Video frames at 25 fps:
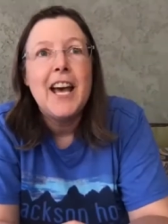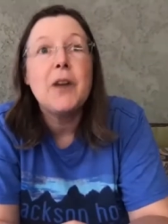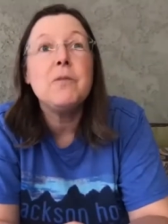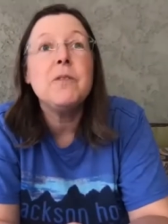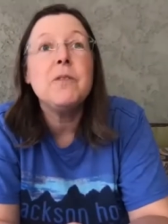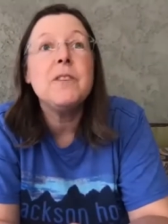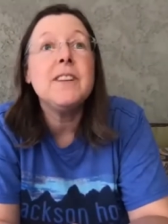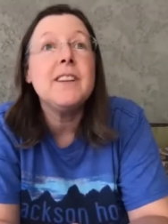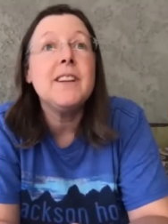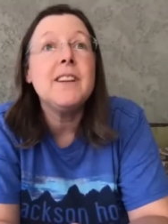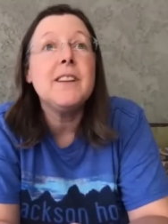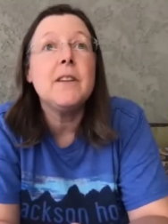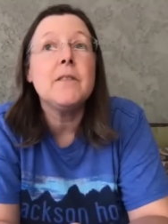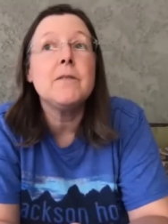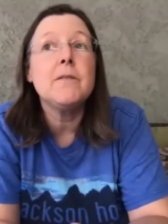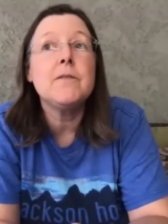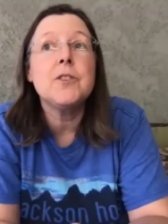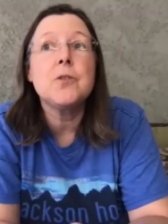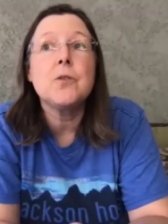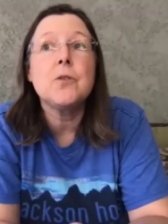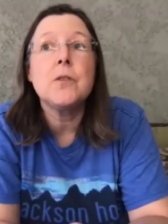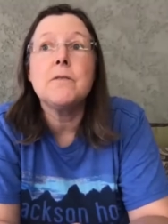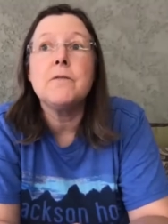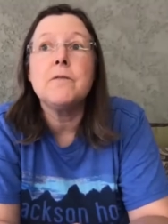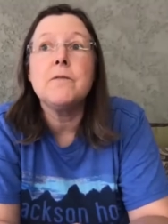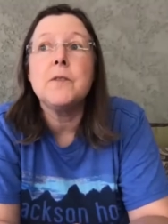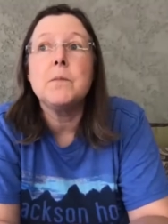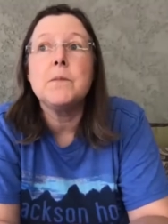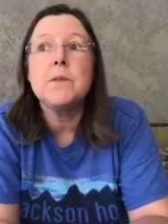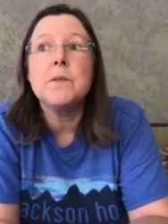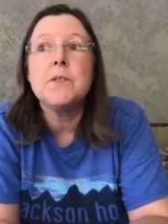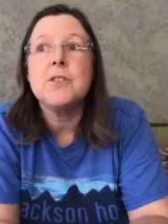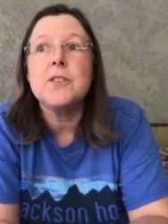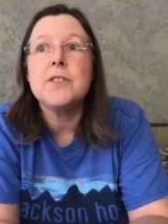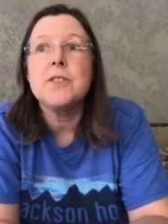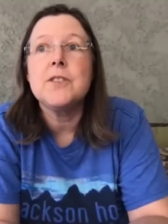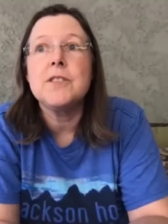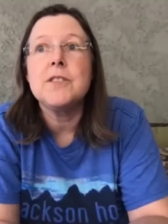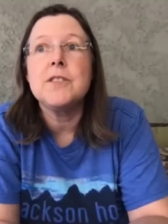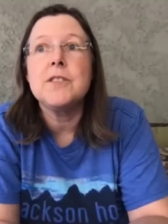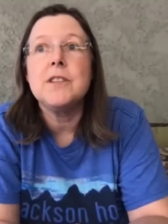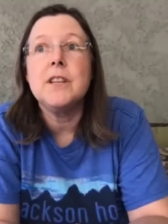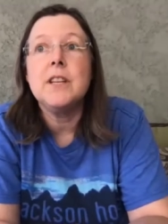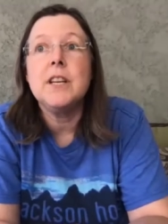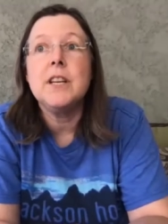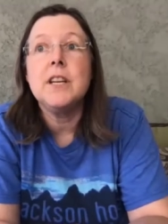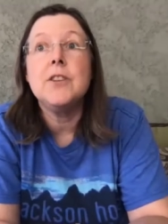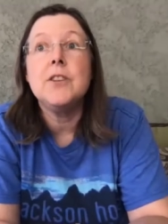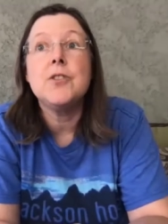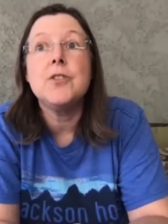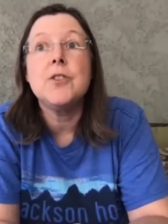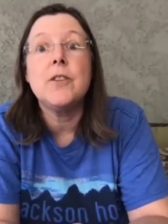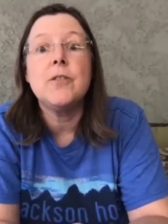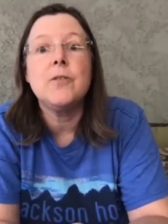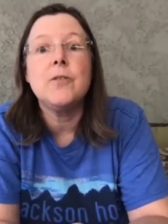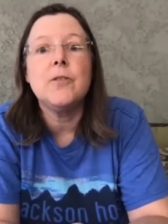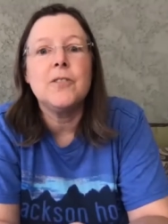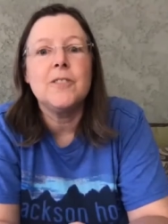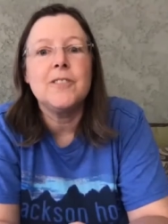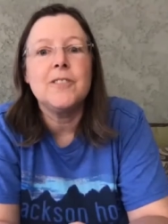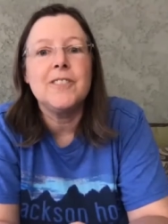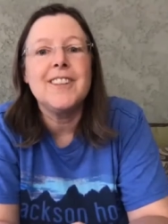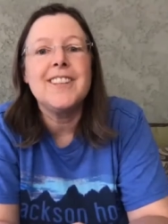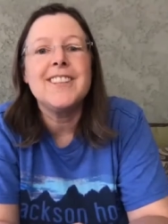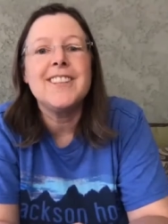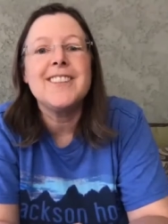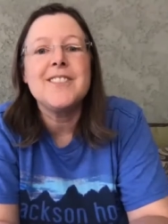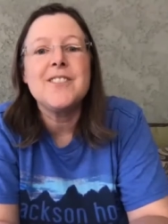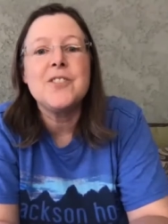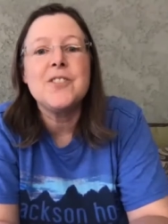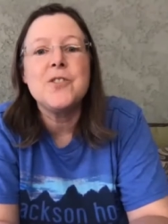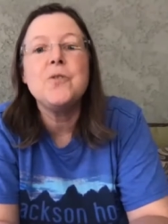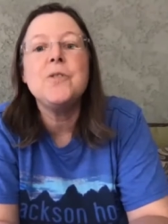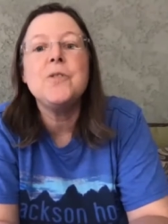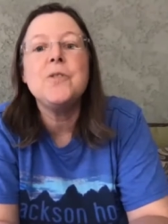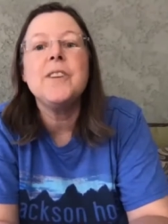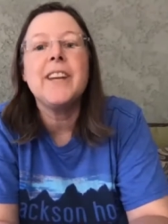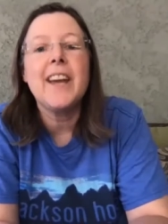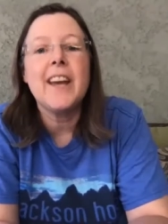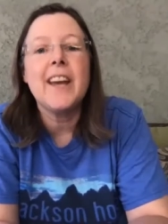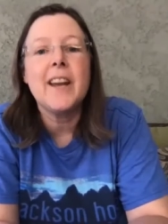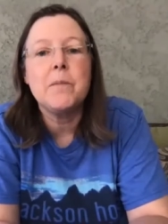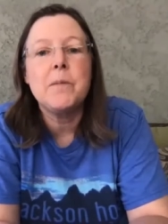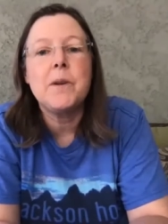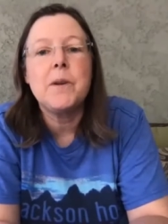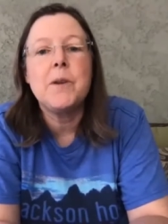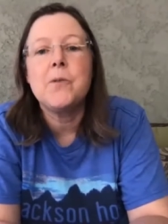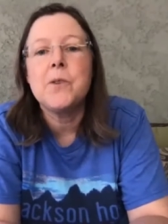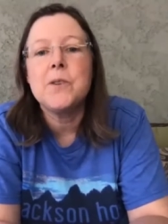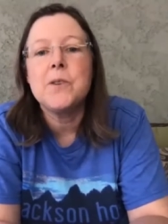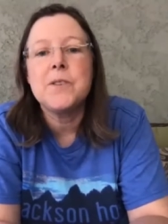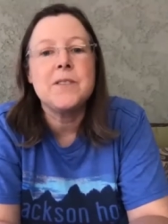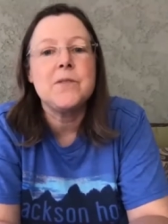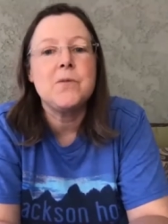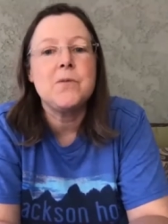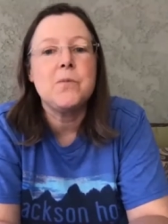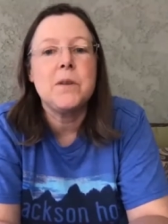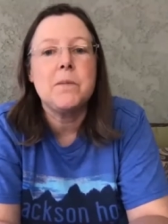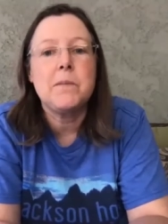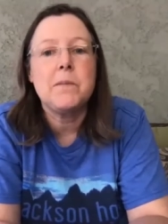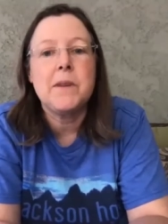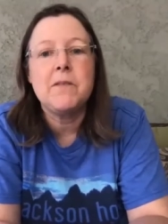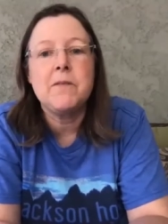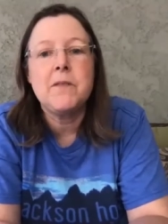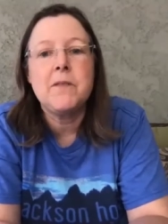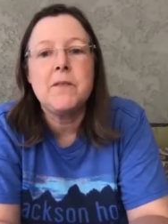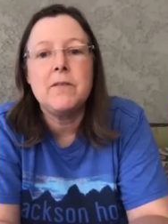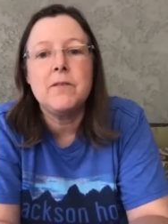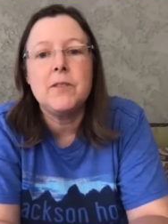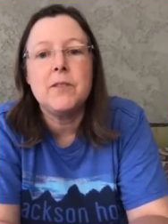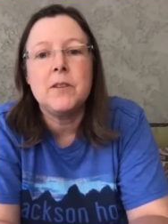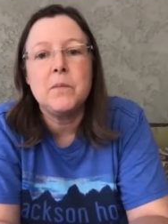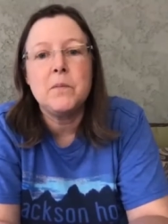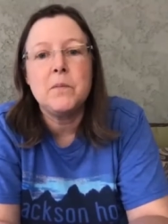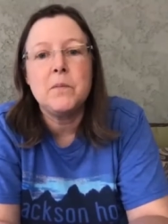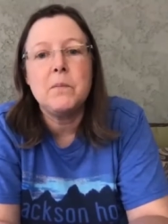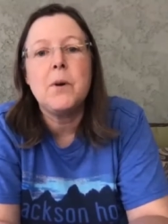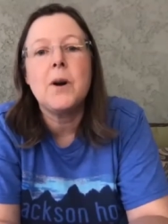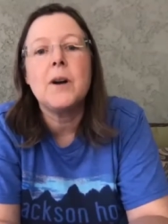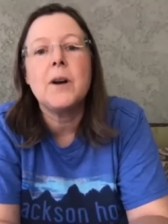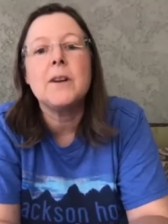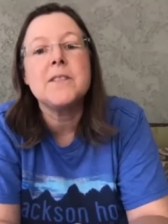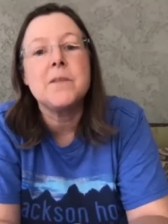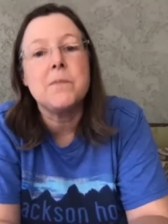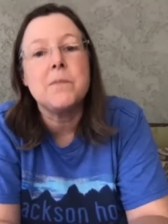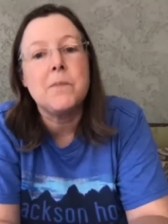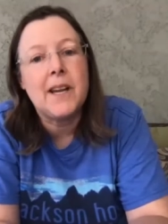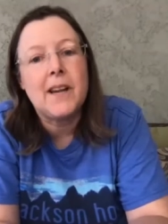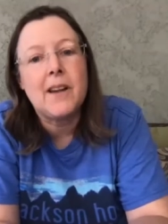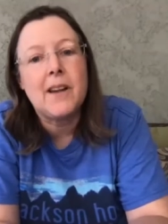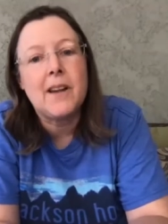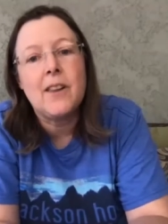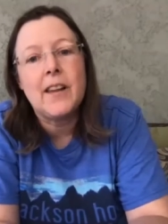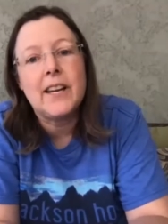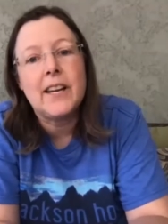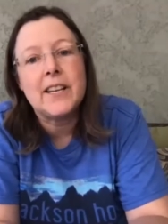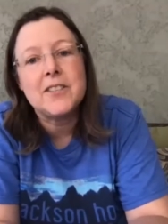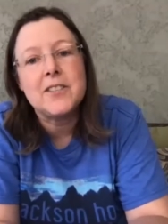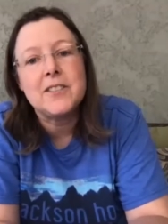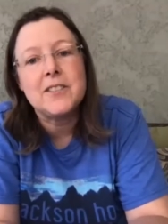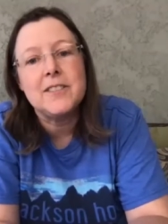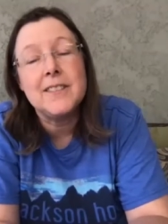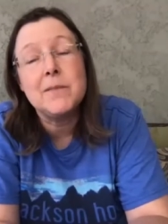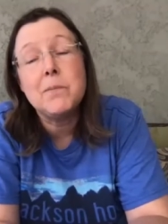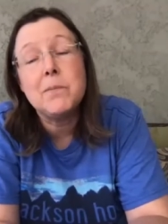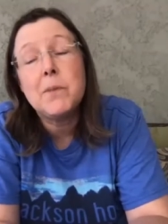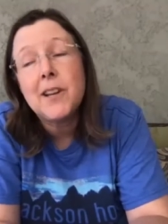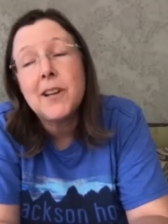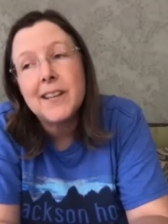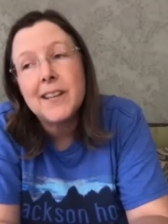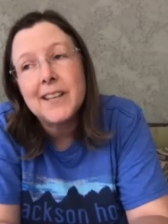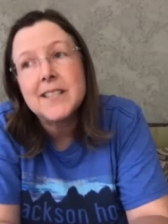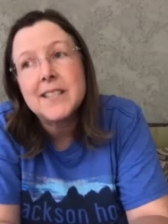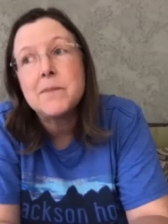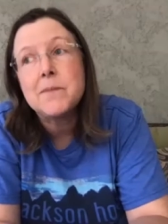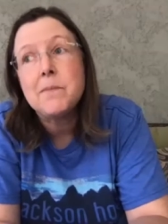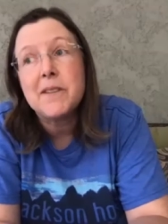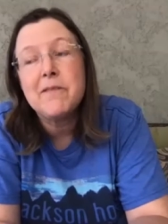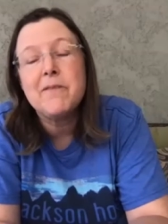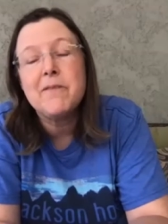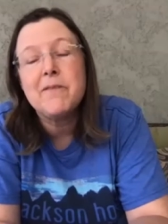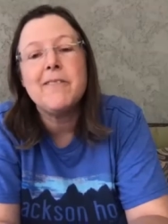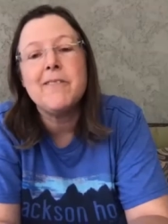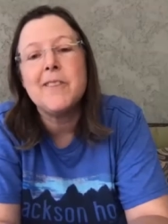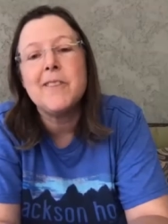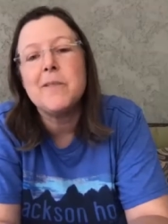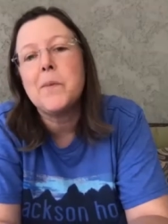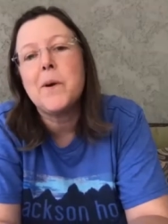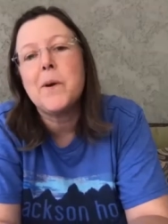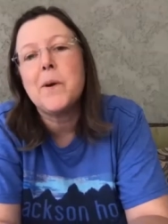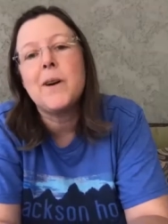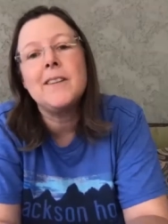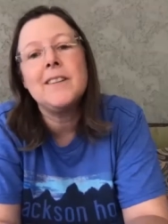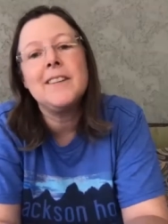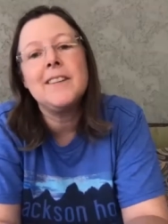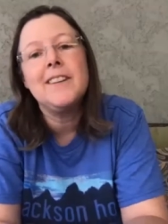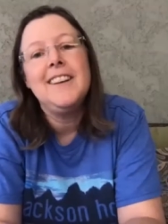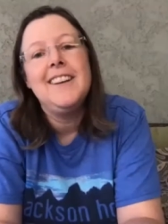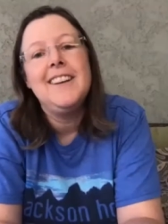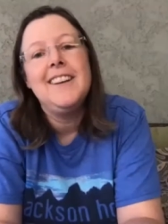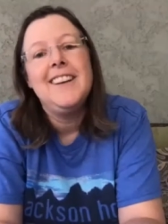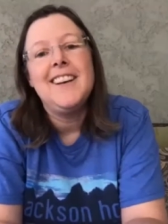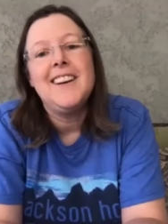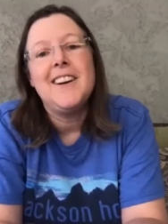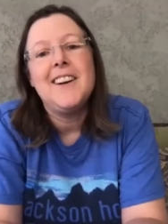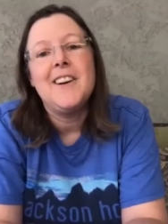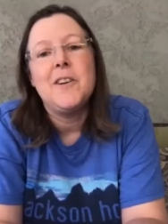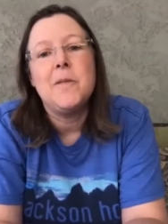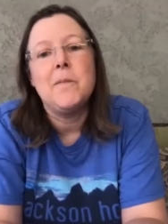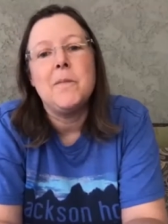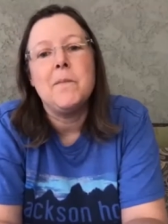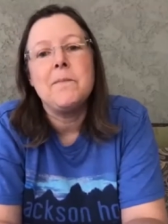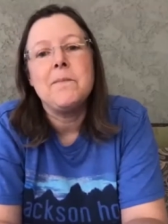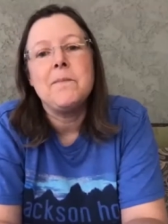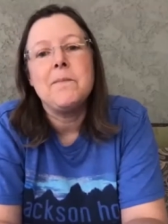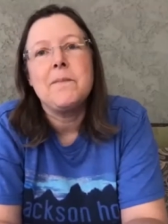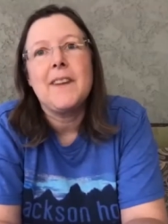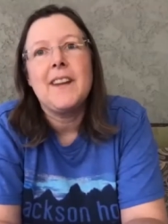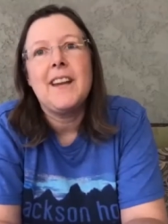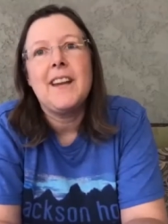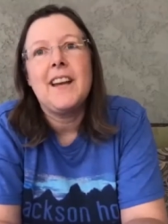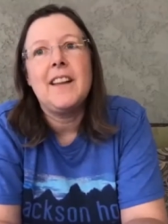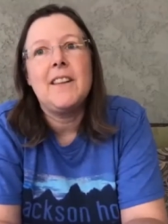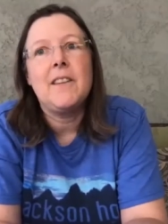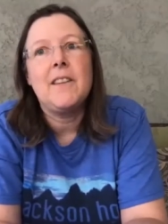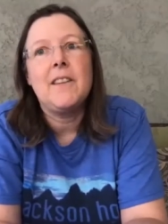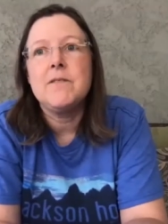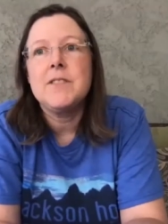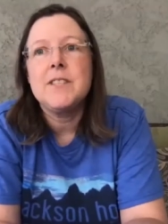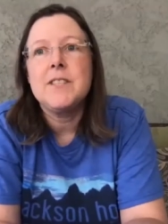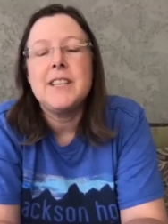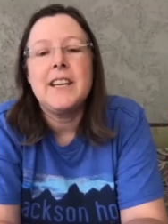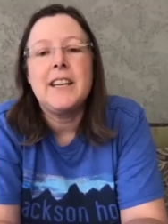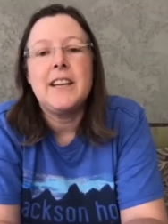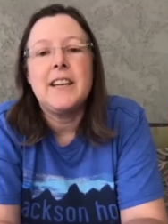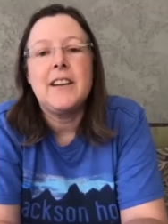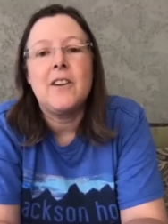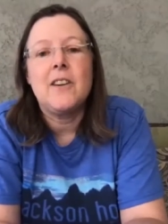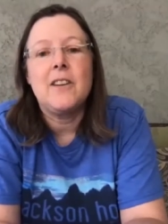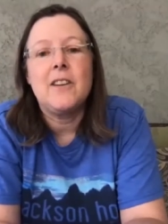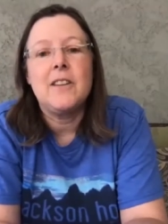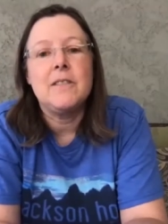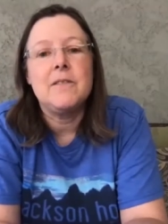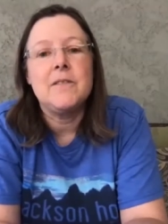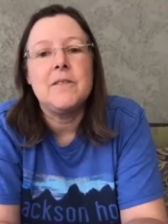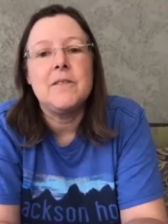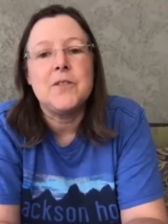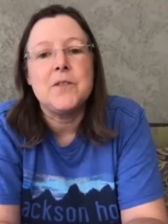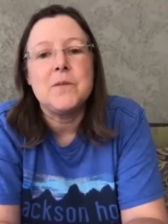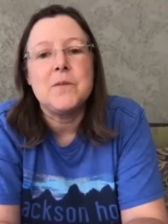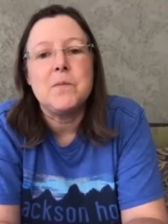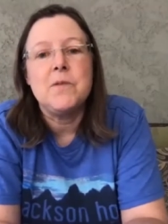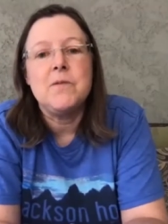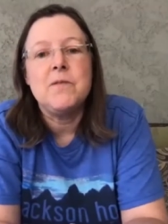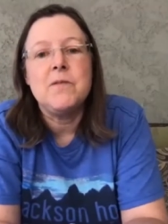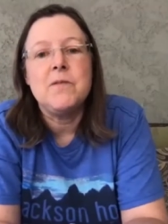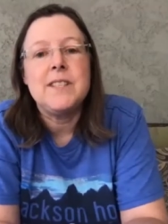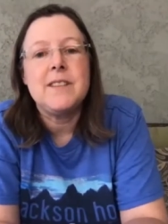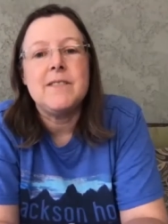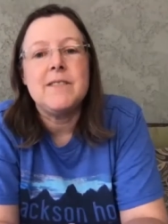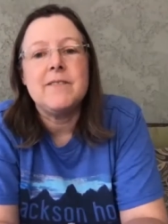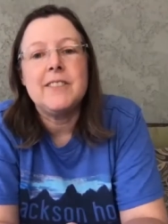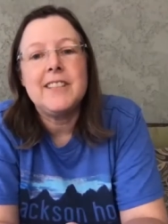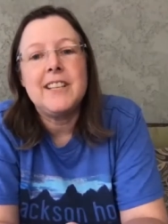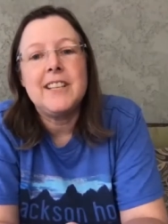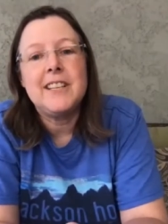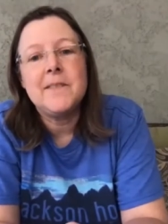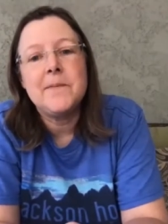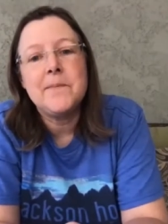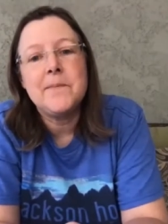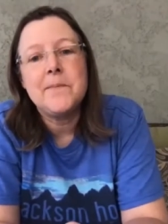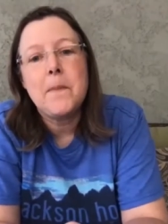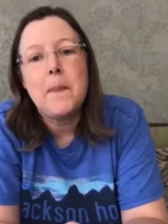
I really love short films just in general. The Student Academy Awards is one of my favorite parts of my collection. It probably is my favorite part. I love seeing all of those movies every year.